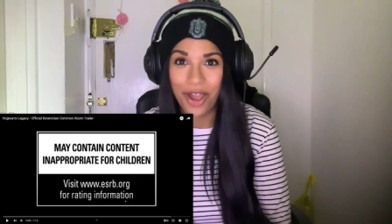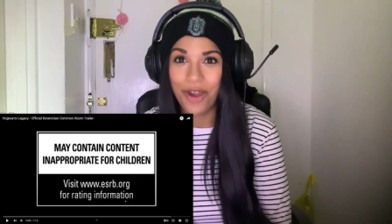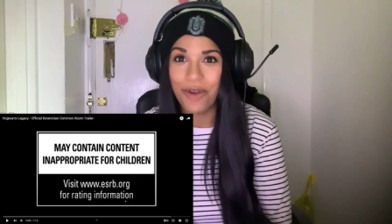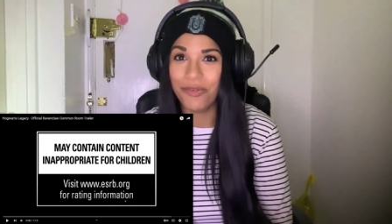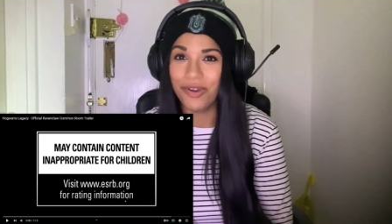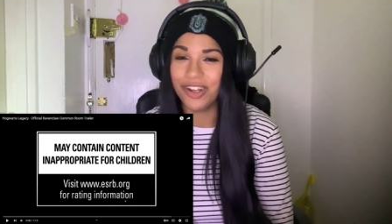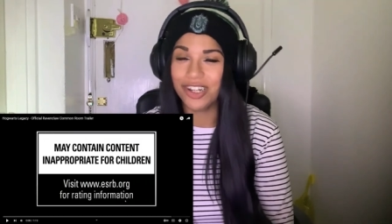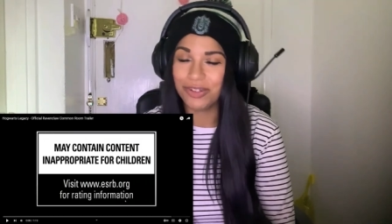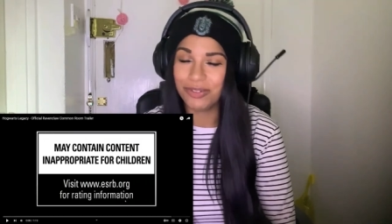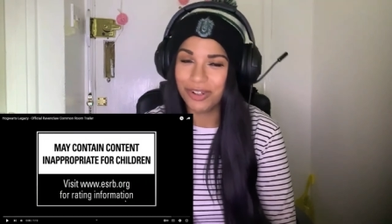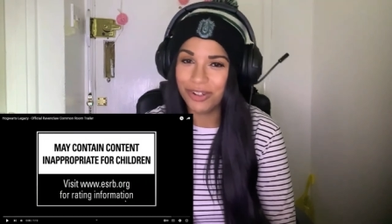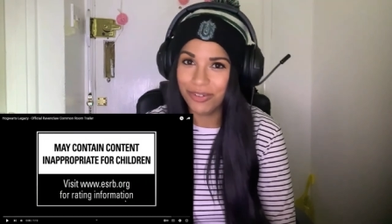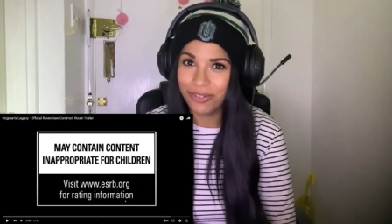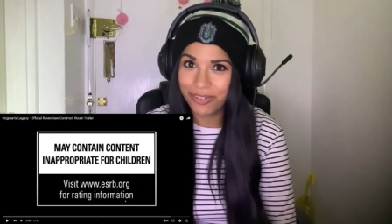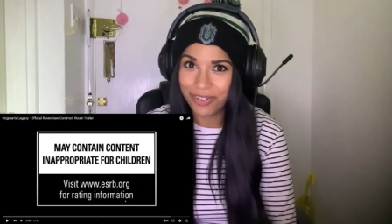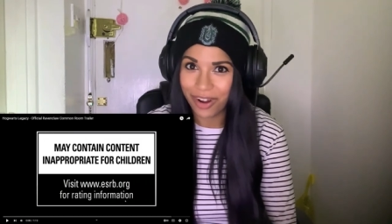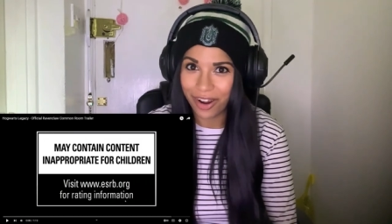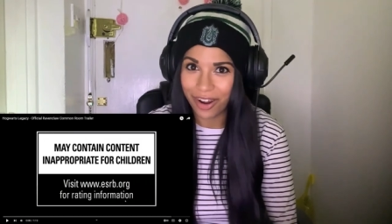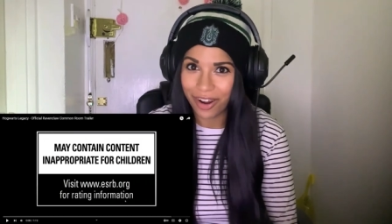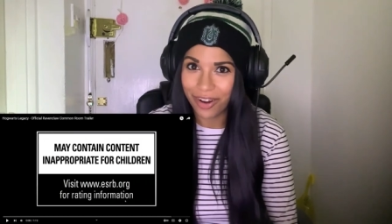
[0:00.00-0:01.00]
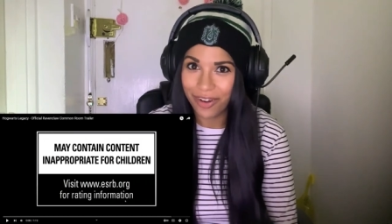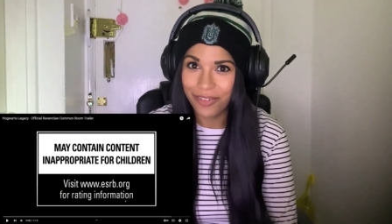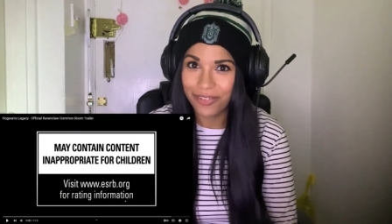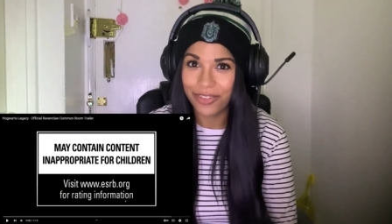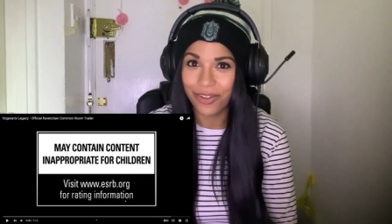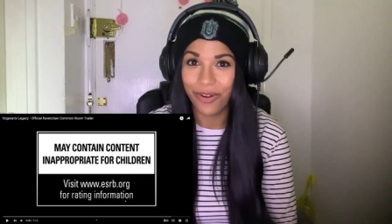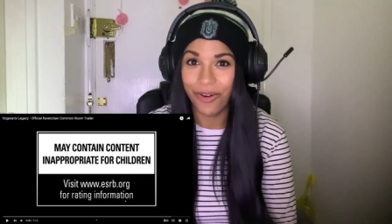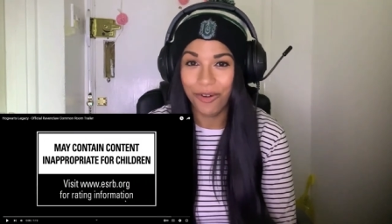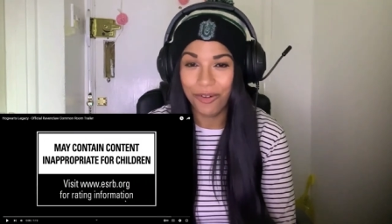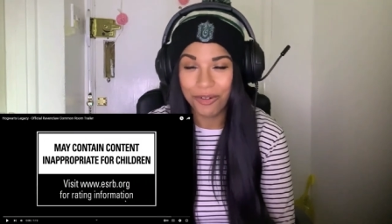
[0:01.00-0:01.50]
which we all know
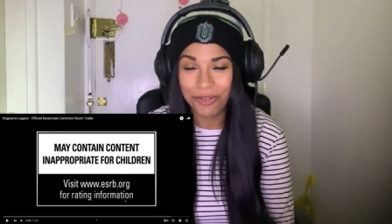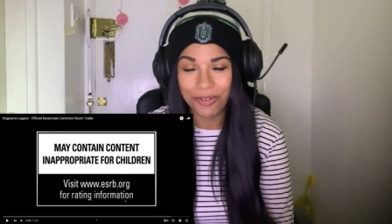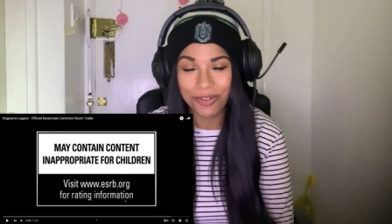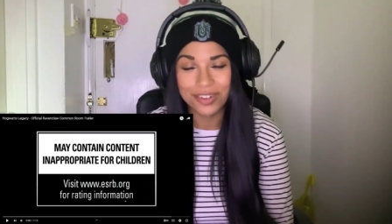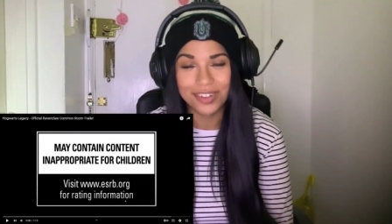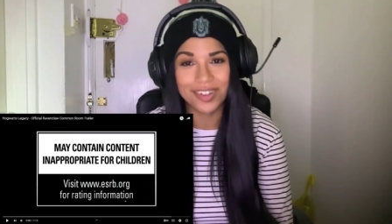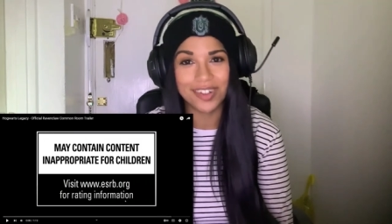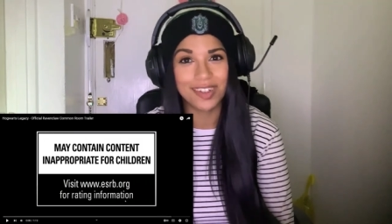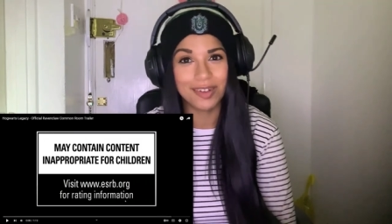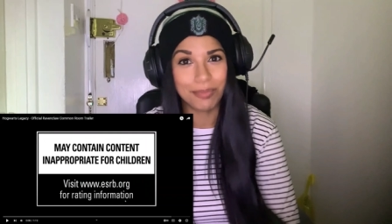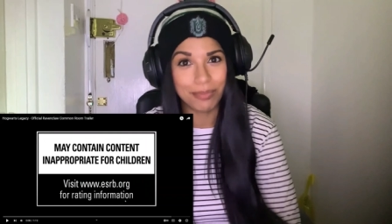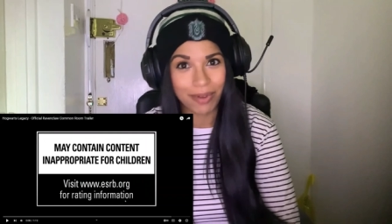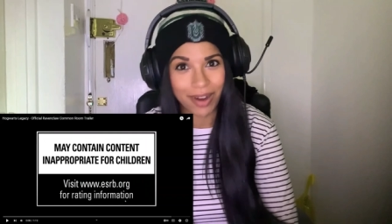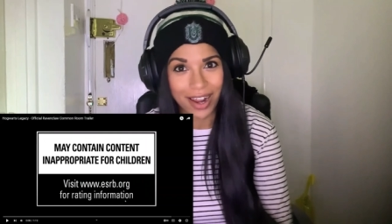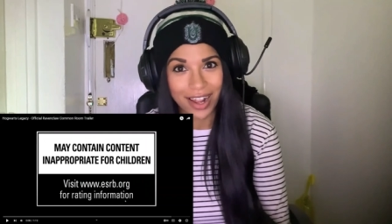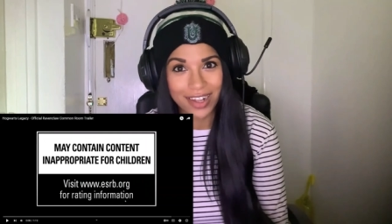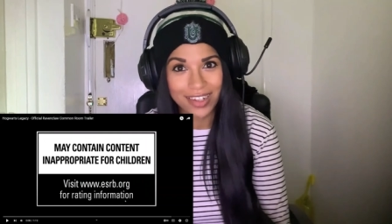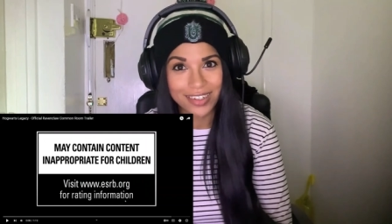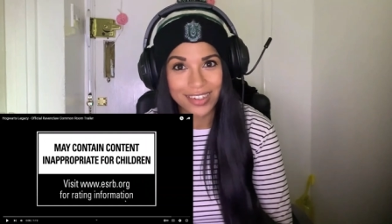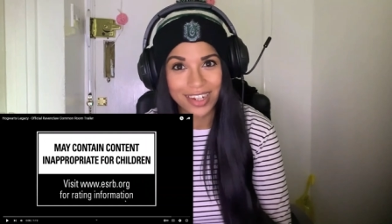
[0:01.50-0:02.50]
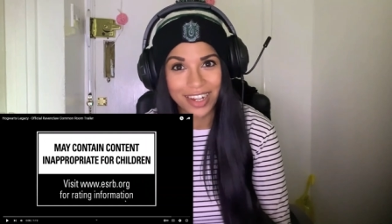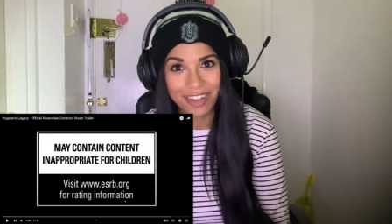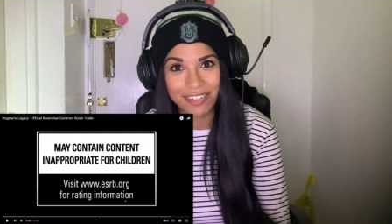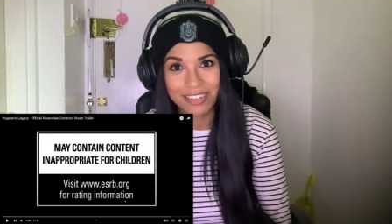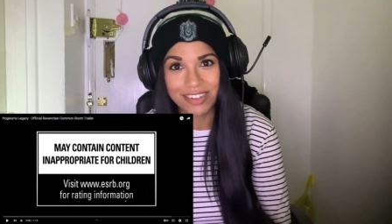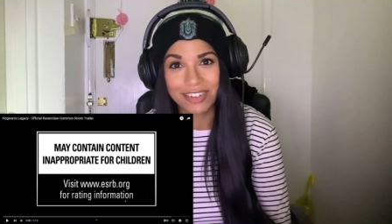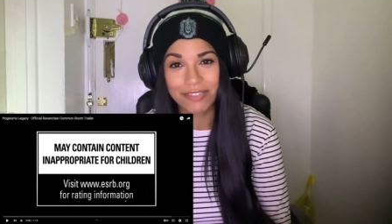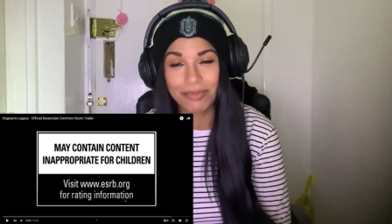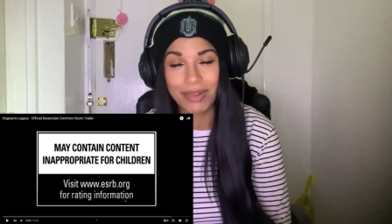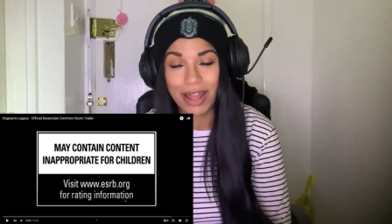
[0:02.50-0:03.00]
the Hogwarts Express
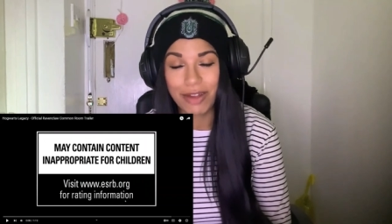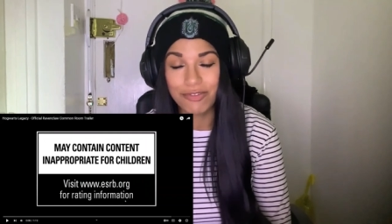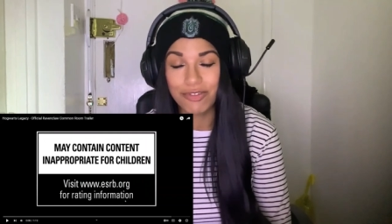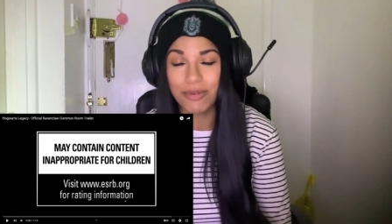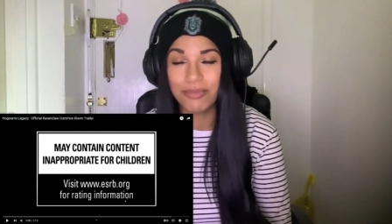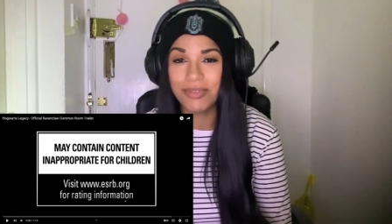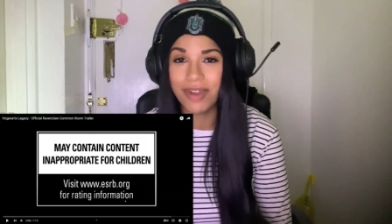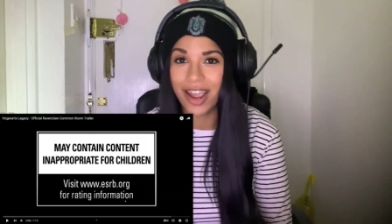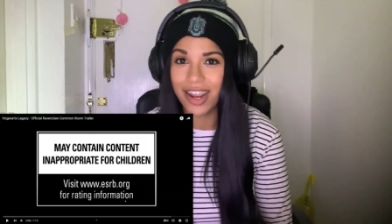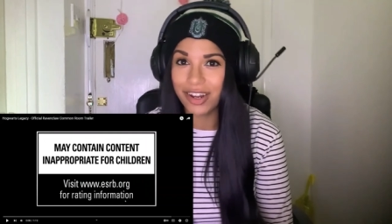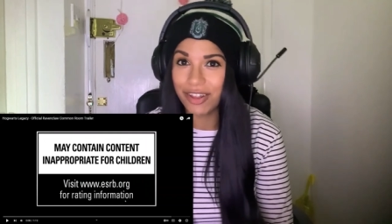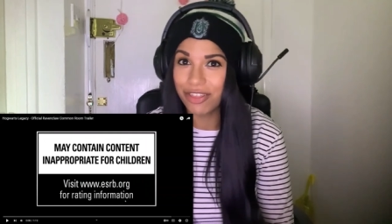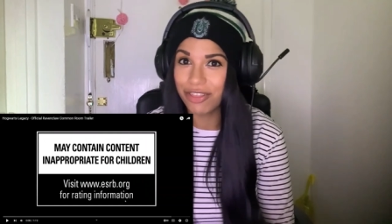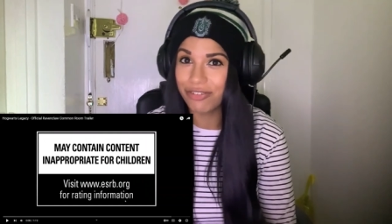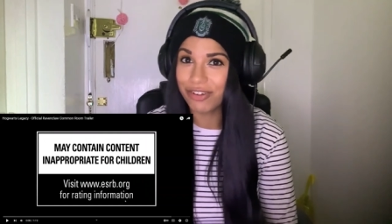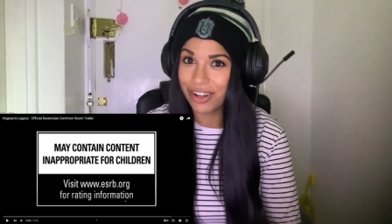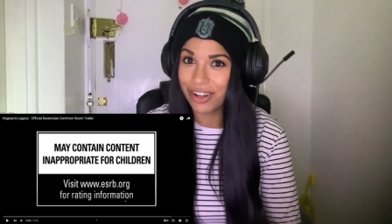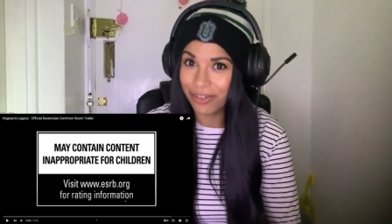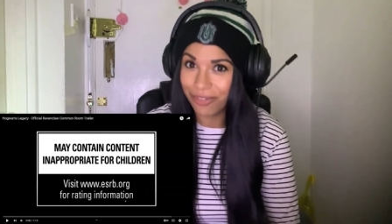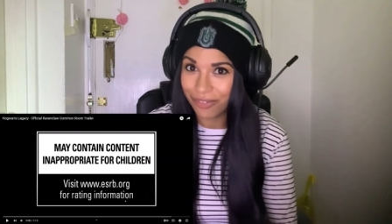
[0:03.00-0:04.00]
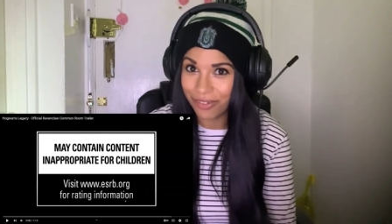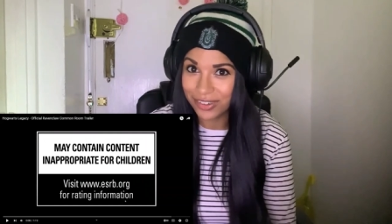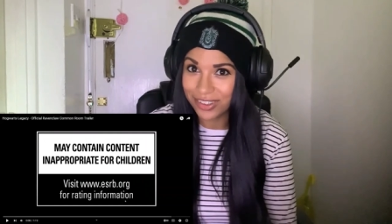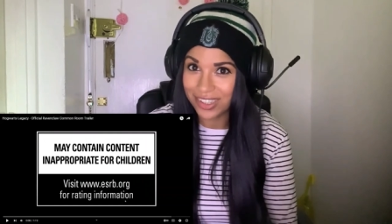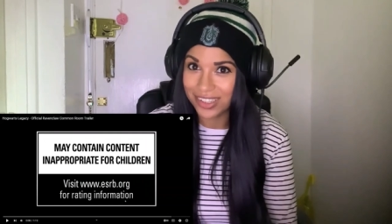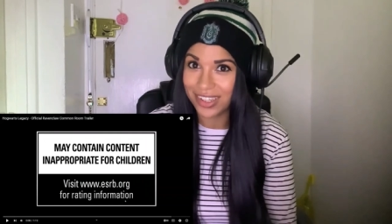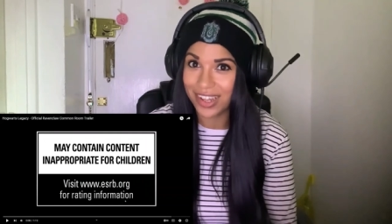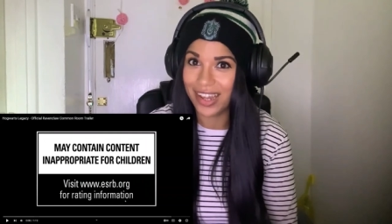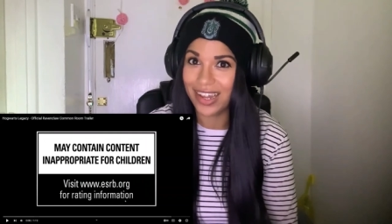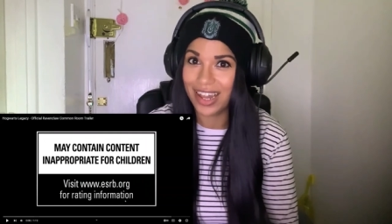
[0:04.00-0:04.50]
leaves platform 9 and 3 quarters at